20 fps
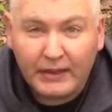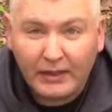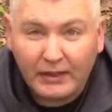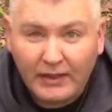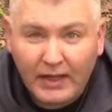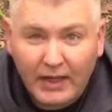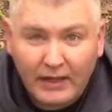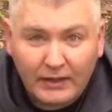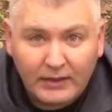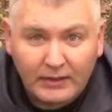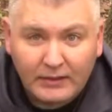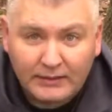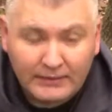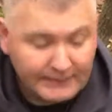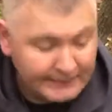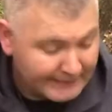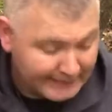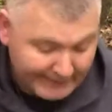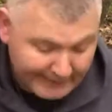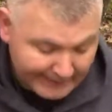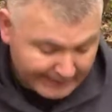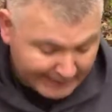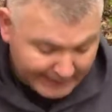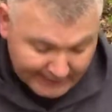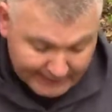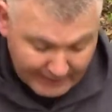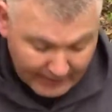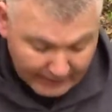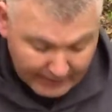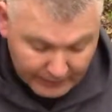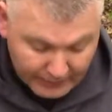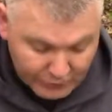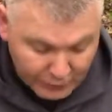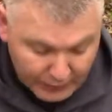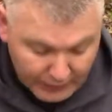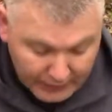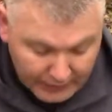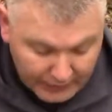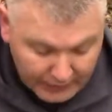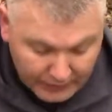again, it's not going to do
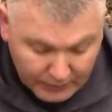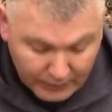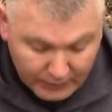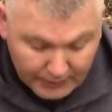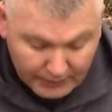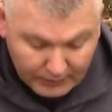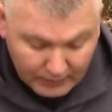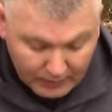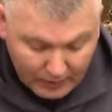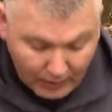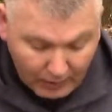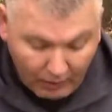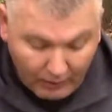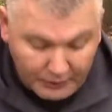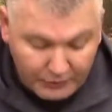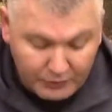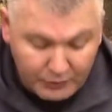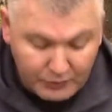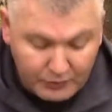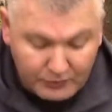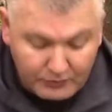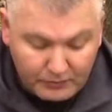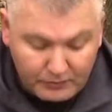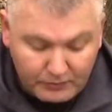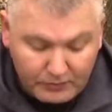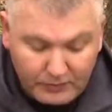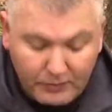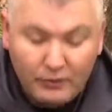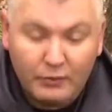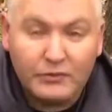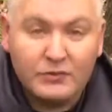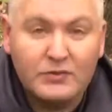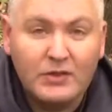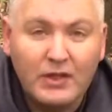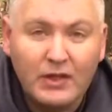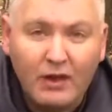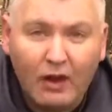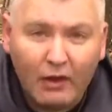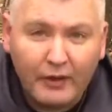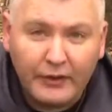you any good. And all you're going to do is
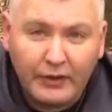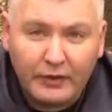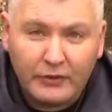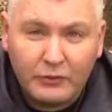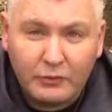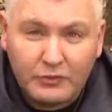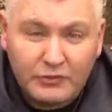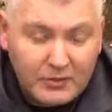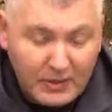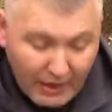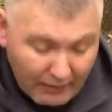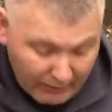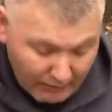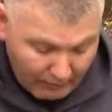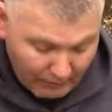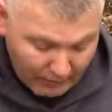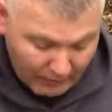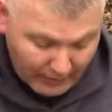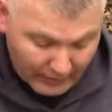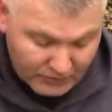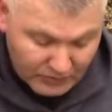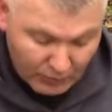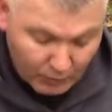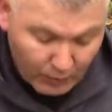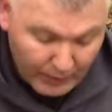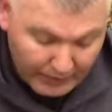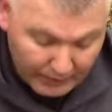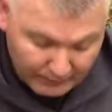carry around extra weight.